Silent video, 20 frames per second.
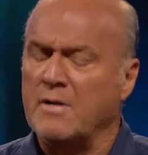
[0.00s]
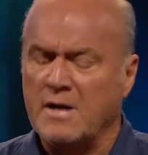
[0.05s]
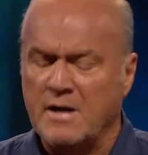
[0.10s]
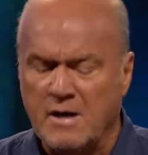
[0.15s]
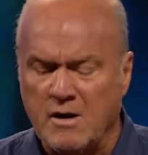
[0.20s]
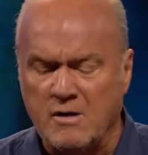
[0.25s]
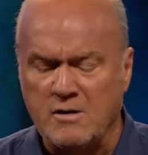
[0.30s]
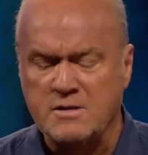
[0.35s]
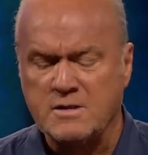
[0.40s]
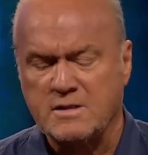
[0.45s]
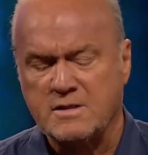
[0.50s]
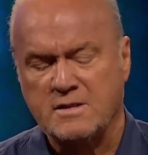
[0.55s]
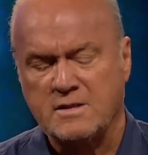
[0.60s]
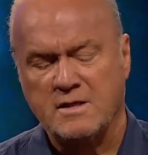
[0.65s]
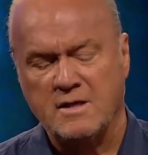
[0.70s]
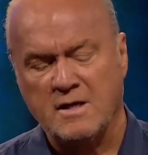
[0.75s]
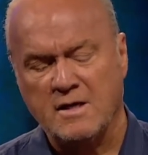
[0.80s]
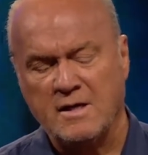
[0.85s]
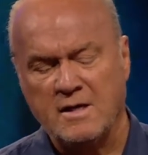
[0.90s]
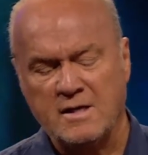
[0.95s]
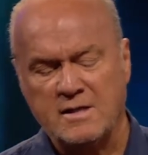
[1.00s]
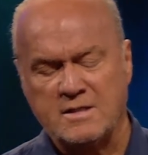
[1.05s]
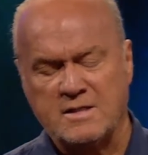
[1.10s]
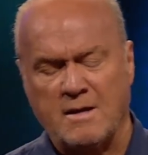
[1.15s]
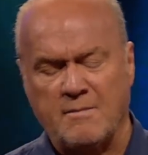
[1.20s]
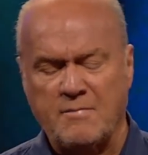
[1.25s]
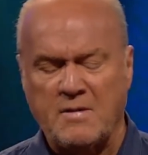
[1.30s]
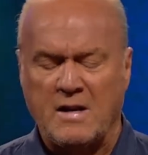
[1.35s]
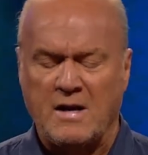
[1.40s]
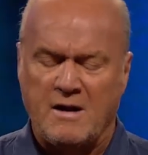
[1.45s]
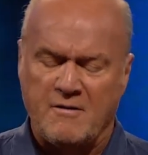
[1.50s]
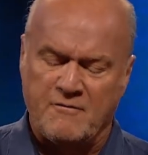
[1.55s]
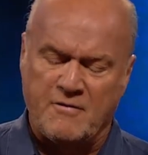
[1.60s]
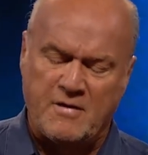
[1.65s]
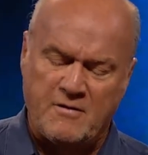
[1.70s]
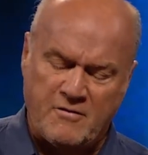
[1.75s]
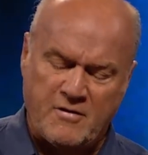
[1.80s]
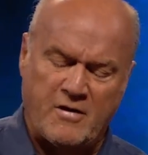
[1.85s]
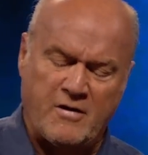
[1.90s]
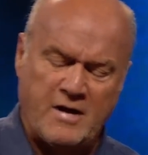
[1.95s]
Here's something I
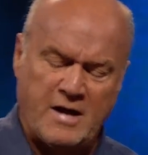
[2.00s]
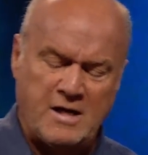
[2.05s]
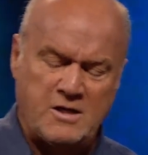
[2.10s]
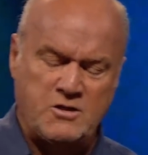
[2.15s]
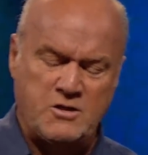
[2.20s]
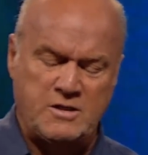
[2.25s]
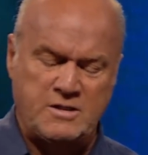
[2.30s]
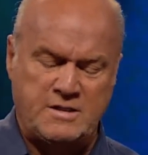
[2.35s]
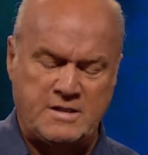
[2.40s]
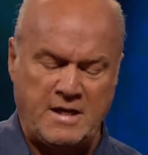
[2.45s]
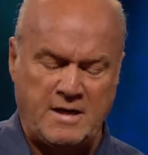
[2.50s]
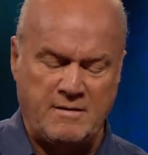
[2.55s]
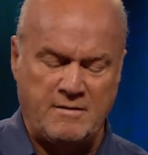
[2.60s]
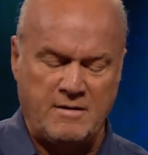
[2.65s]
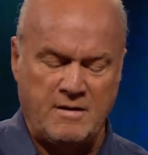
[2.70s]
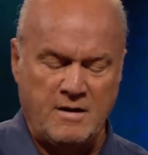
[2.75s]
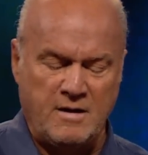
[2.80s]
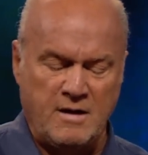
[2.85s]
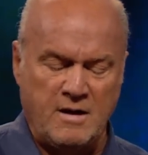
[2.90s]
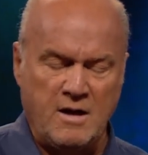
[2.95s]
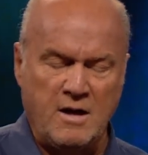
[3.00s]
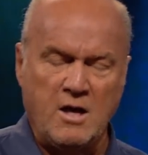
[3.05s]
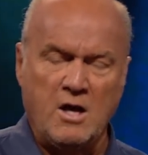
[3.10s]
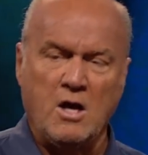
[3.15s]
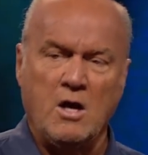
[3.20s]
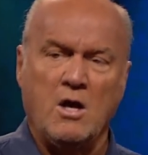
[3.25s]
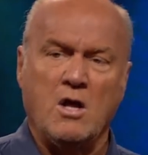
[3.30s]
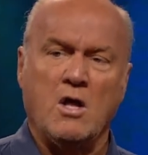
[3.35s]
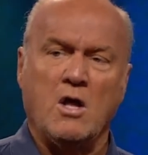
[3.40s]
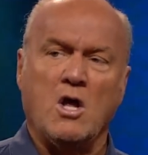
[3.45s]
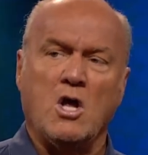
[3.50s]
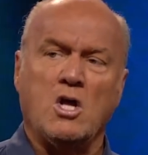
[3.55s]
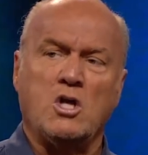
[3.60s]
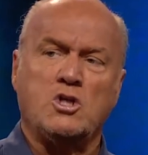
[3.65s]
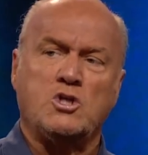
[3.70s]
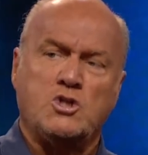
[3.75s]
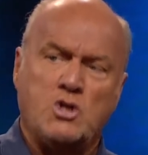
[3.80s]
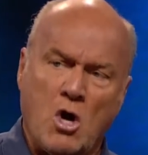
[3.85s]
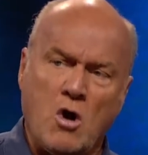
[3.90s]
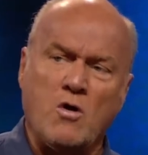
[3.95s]
find very interesting.
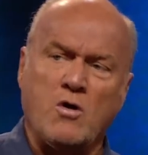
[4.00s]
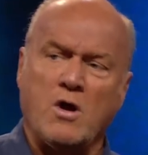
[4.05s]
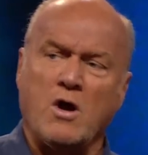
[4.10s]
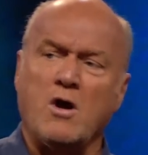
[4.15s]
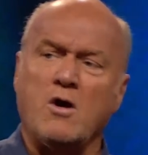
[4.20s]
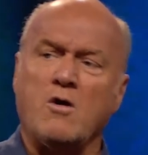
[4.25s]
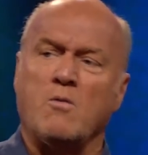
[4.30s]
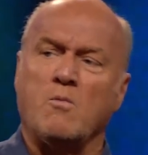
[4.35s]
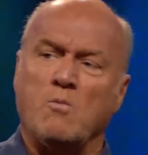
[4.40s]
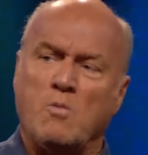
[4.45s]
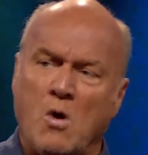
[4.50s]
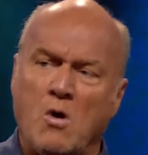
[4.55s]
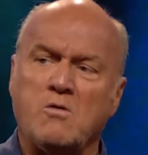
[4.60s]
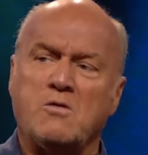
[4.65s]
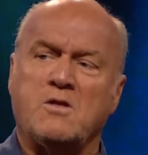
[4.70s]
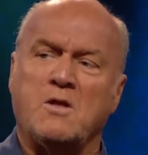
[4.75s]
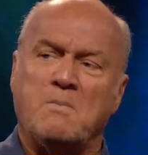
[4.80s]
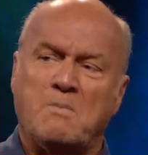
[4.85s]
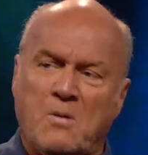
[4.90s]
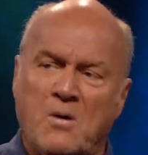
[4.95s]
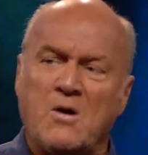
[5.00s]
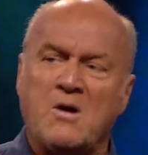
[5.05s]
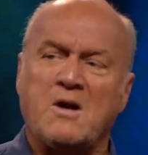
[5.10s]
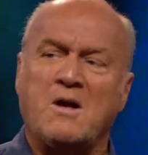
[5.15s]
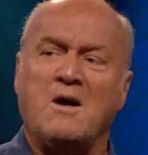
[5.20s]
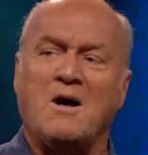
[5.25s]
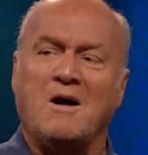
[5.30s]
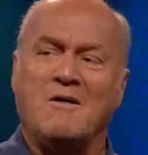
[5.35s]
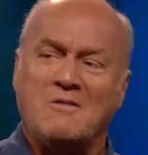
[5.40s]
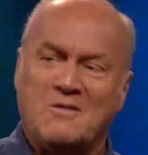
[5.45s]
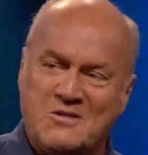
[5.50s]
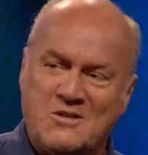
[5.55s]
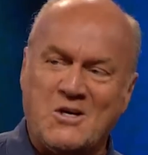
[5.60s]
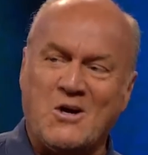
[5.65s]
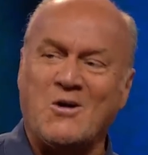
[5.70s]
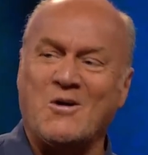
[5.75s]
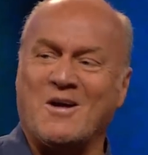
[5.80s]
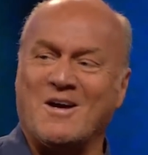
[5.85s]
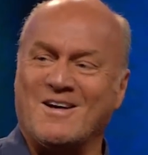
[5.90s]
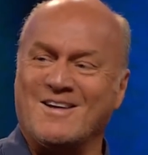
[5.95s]
Jonah wrote the book of
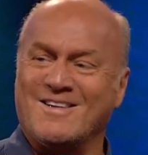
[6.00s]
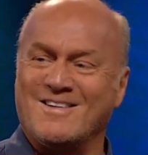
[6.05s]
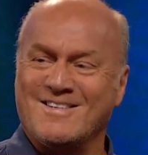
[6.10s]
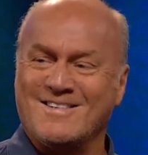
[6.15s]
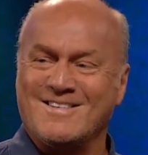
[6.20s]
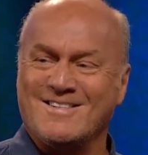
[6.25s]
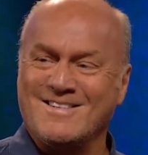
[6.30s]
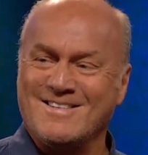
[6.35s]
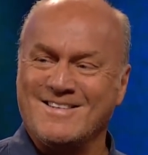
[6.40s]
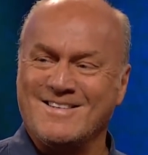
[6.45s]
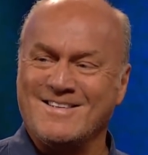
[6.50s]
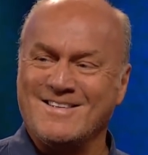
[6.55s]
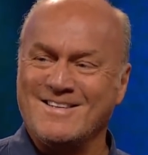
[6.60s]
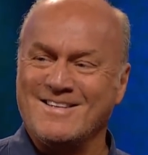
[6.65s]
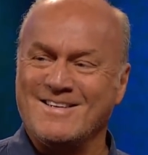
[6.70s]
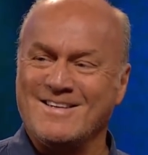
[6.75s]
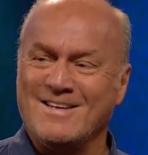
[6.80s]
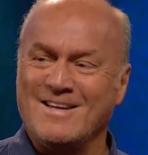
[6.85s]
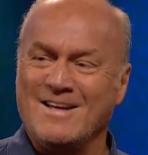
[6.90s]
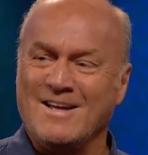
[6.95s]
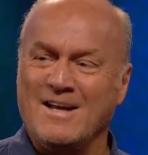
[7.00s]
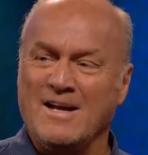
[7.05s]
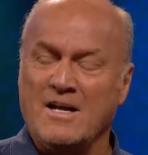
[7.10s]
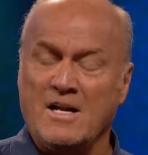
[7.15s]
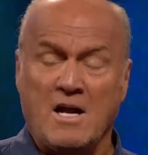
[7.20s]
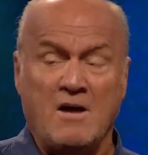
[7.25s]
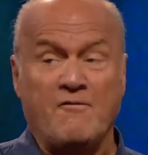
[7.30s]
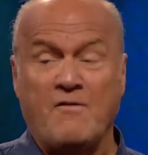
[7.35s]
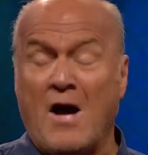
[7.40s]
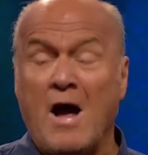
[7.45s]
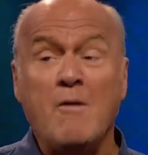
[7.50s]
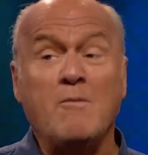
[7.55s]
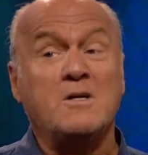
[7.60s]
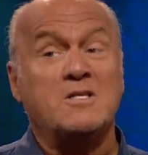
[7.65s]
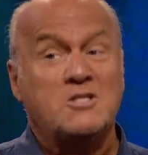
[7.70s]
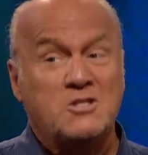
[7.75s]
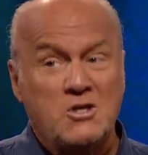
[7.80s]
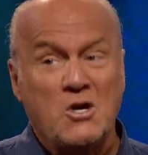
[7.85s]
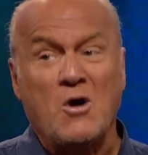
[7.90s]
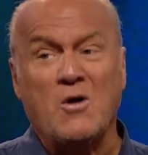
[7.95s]
Jonah. Now, if I
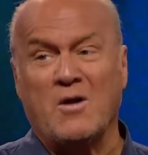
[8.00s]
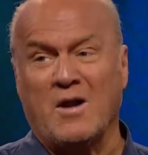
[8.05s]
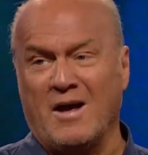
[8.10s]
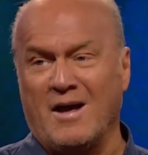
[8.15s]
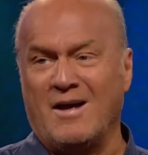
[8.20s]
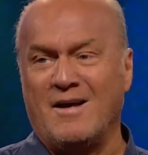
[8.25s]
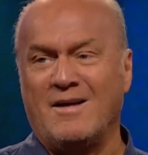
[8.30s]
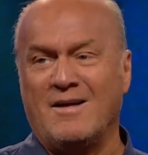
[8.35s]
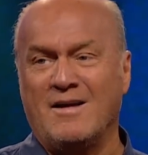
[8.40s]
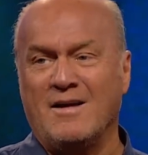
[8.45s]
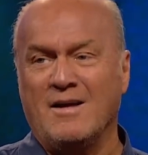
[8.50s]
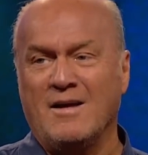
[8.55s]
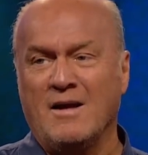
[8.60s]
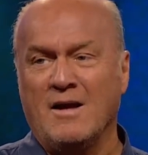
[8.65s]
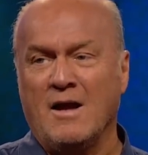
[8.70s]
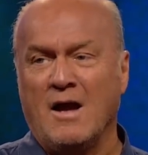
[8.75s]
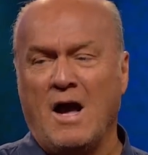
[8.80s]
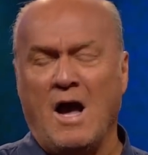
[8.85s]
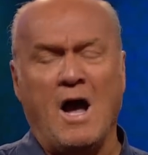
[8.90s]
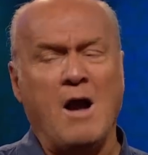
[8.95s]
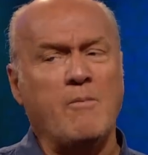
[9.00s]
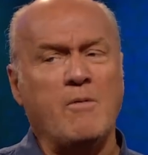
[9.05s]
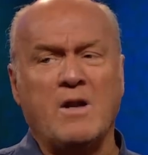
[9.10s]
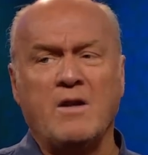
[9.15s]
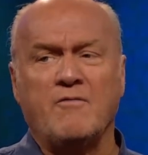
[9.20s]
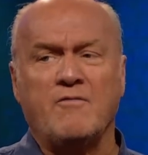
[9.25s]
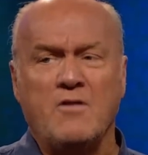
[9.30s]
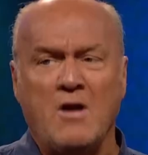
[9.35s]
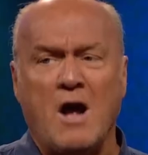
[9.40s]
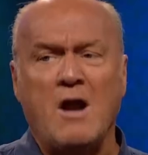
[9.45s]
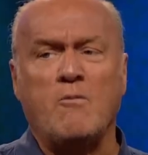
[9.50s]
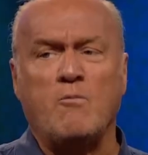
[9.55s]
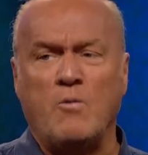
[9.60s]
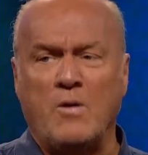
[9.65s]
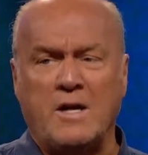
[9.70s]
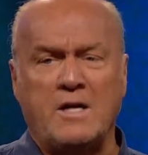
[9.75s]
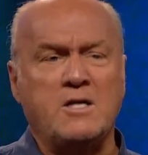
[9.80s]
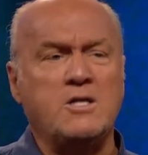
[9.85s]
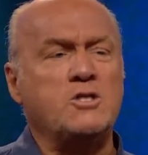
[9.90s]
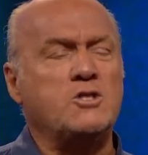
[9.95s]
was Jonah, I would have not
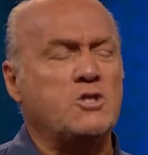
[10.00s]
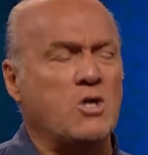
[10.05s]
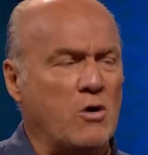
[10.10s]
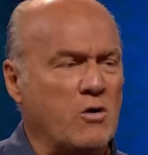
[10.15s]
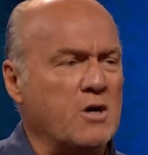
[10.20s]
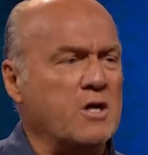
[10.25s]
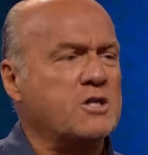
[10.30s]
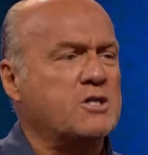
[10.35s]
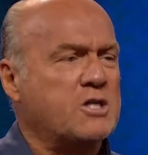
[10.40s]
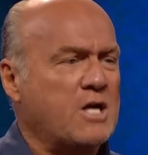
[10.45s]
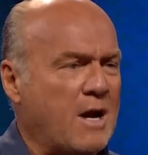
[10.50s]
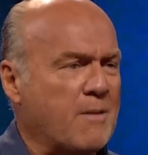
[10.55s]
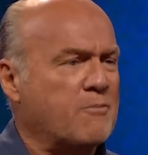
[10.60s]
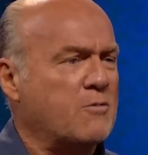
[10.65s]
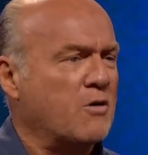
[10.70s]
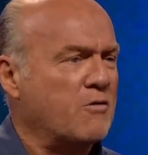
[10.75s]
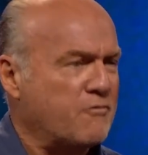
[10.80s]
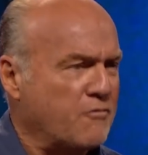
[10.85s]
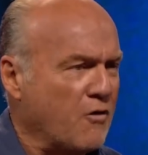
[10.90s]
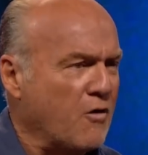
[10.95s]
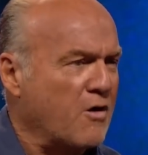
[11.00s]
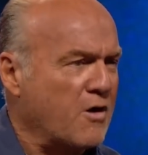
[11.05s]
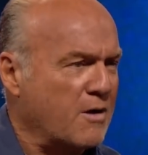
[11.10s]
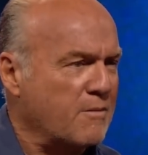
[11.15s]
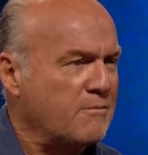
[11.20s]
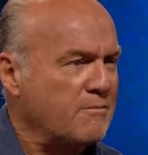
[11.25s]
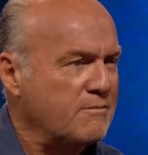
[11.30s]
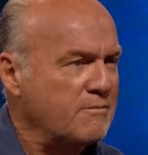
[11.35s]
written Jonah chapter 4.